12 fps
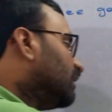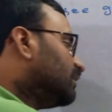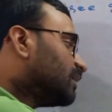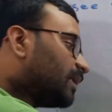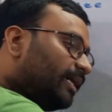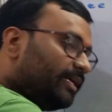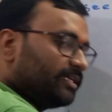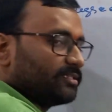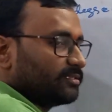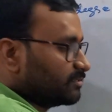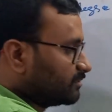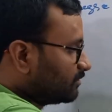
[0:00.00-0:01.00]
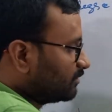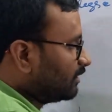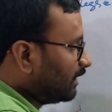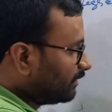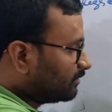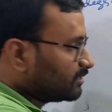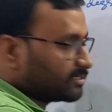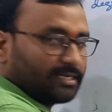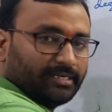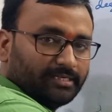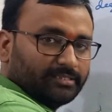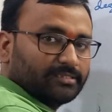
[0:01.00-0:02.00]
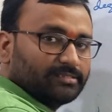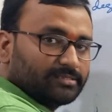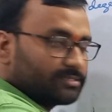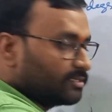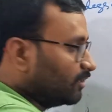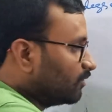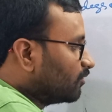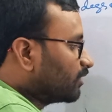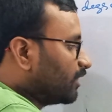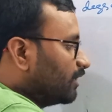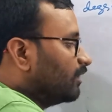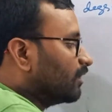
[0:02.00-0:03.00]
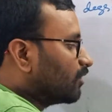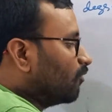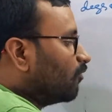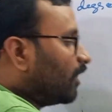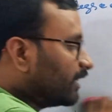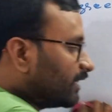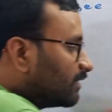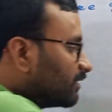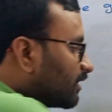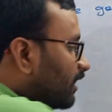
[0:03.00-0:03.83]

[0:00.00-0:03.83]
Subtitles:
on the conditions, like these conditions. Okay, now what are the